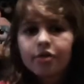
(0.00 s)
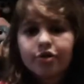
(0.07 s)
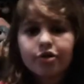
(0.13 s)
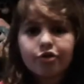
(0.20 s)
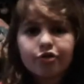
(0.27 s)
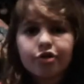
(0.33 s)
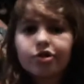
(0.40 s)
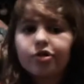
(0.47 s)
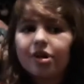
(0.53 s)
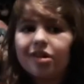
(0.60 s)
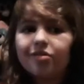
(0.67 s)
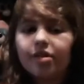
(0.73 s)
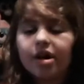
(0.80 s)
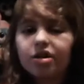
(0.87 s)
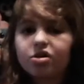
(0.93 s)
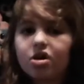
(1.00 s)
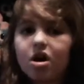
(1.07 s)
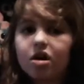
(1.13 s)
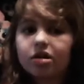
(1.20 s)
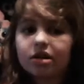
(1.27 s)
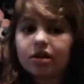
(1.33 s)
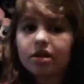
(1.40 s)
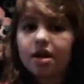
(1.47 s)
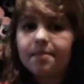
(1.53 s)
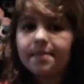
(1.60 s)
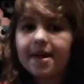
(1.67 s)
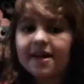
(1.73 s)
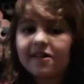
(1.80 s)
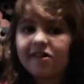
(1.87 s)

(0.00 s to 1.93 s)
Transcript: So you're just going to want to talk to them, make